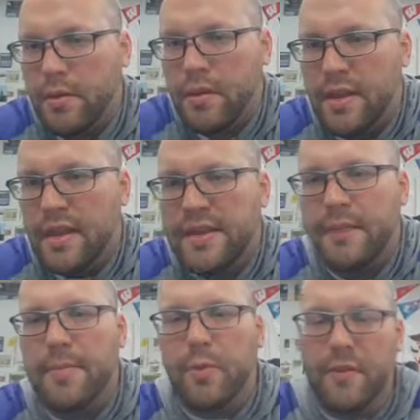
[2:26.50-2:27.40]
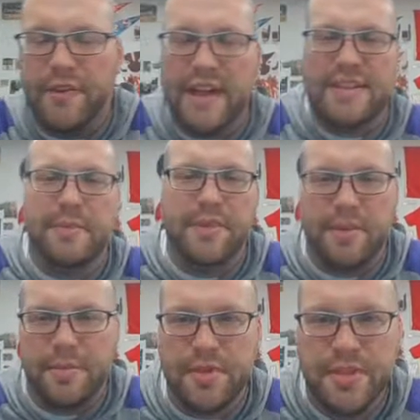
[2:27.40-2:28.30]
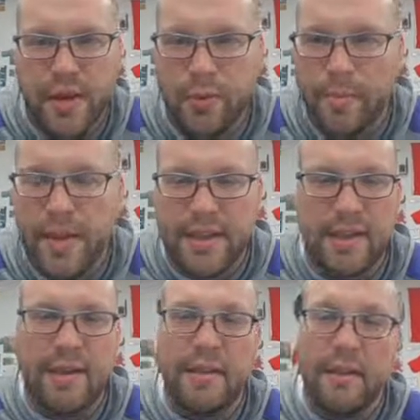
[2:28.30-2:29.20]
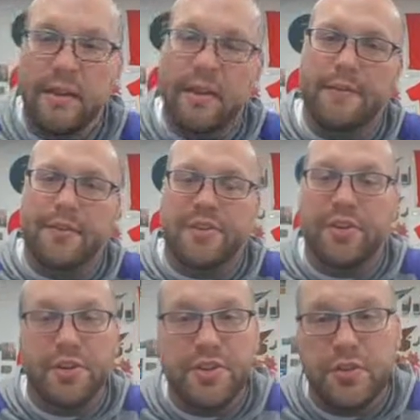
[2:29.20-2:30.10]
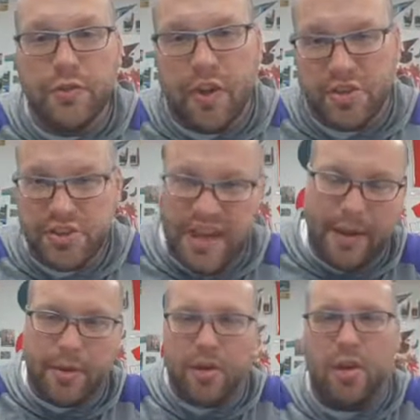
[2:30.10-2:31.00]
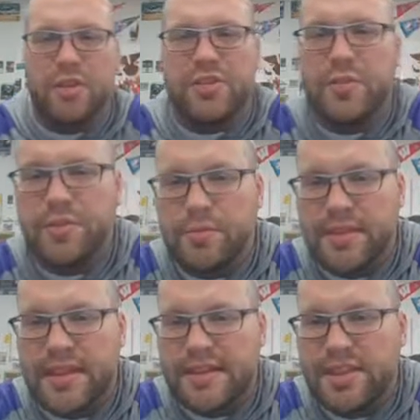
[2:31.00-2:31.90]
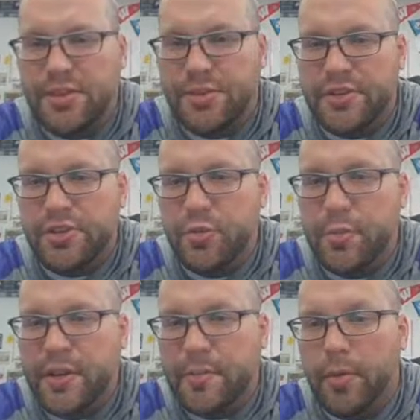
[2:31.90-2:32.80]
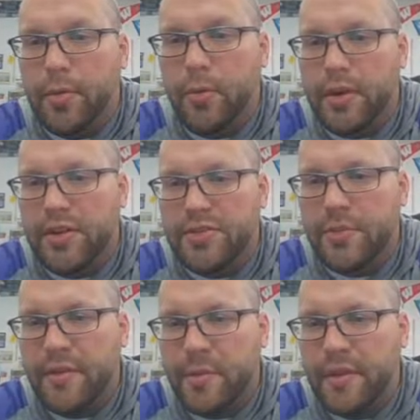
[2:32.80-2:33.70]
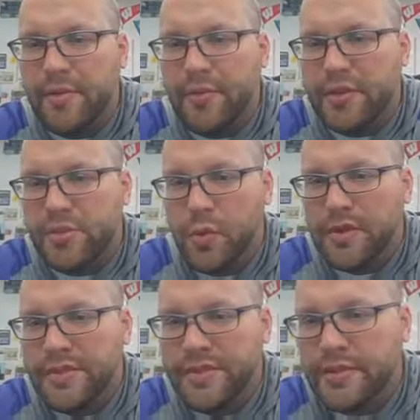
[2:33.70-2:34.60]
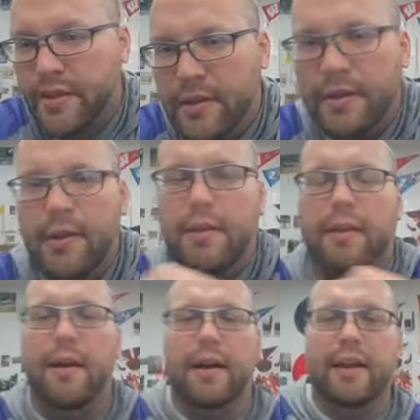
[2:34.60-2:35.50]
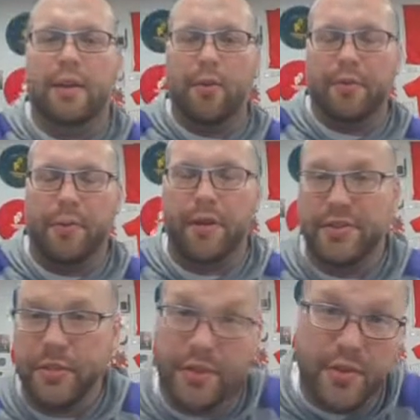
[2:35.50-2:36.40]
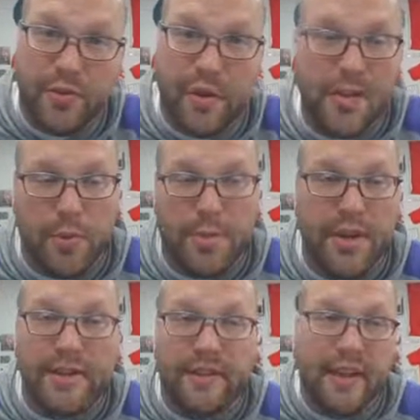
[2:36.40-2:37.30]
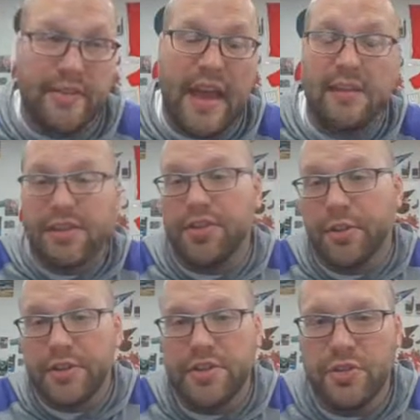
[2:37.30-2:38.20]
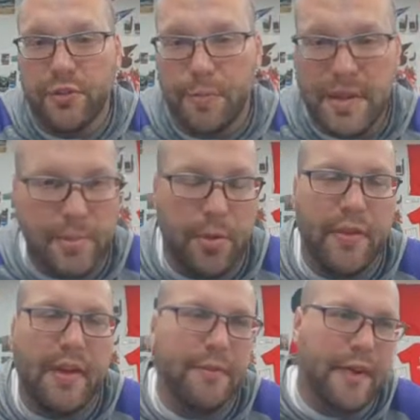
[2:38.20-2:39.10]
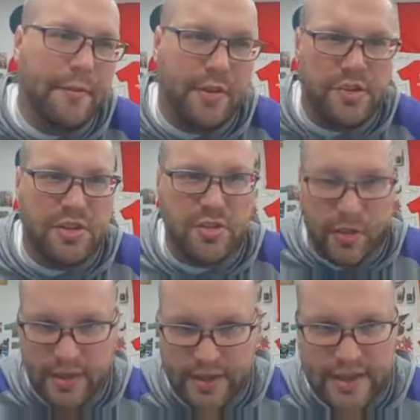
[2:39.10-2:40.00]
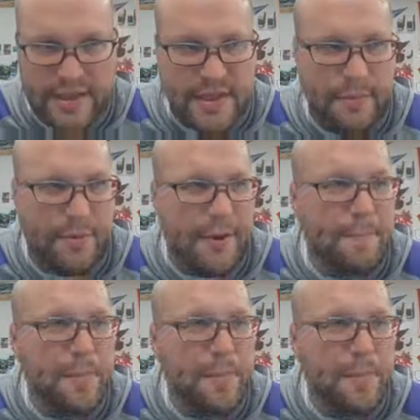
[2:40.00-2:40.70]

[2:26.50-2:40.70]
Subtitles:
And keep in mind, we've got some assumptions that we're making. If there's 32 flushes, I'm going to also assume that that's 32 people. We're going to assume everybody flushed once. And go from there. So there's that we're predicting that that's 32 people that flush the toilet in that time frame.